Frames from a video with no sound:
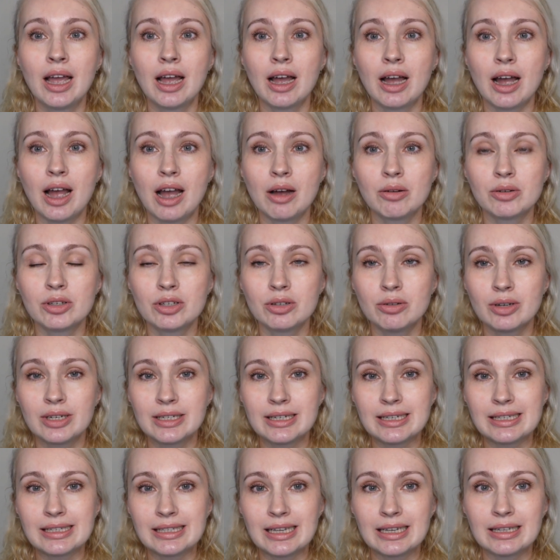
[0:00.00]
how to
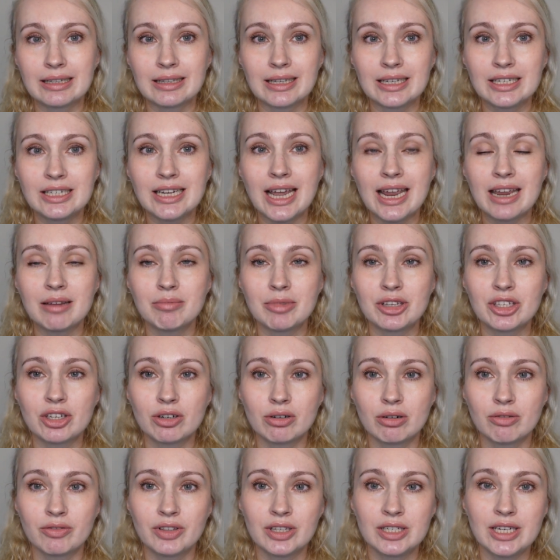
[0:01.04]
understand the diameter
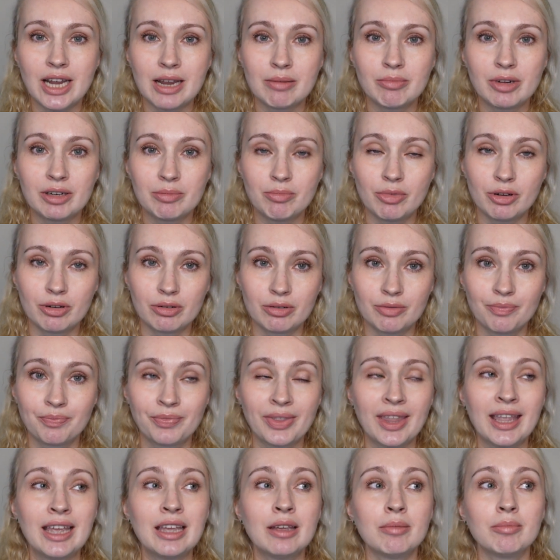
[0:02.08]
of the diamond burr
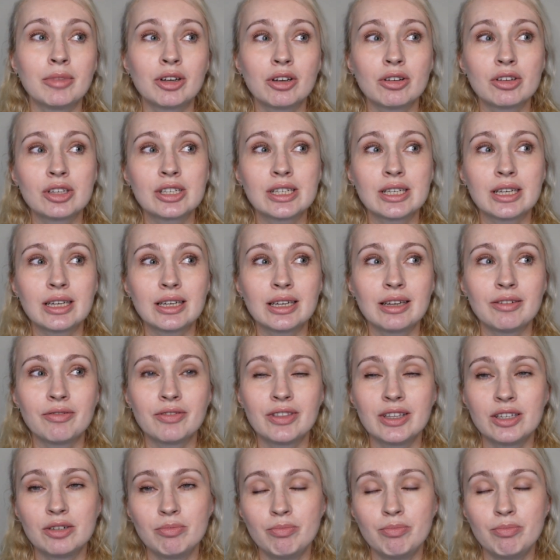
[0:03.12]
because if the